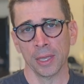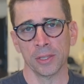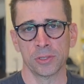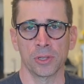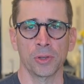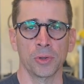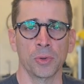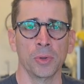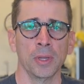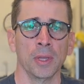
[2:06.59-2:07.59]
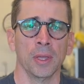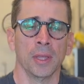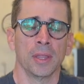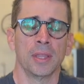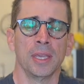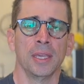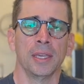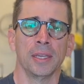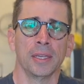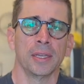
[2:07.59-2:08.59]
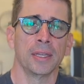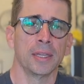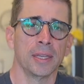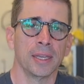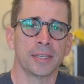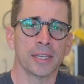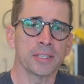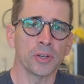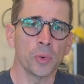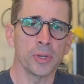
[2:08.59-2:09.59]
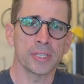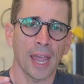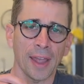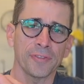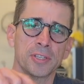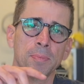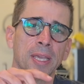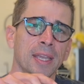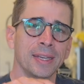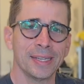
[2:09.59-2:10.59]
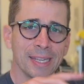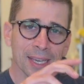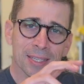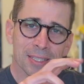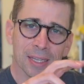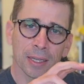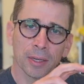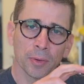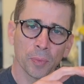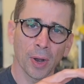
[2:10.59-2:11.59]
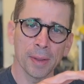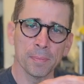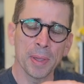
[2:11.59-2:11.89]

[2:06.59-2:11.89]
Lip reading: And so it doesn't always have to be disc, right?